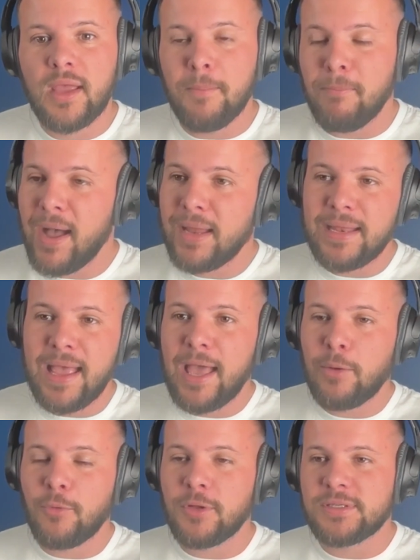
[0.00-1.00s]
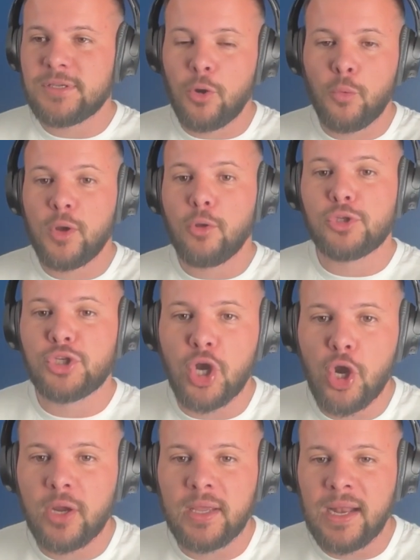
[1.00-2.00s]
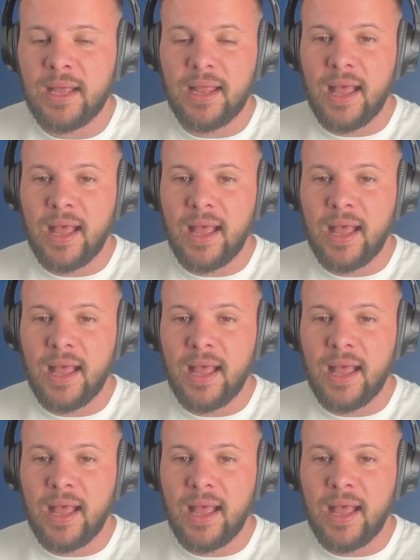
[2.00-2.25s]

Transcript: My dad was a real jerk and I,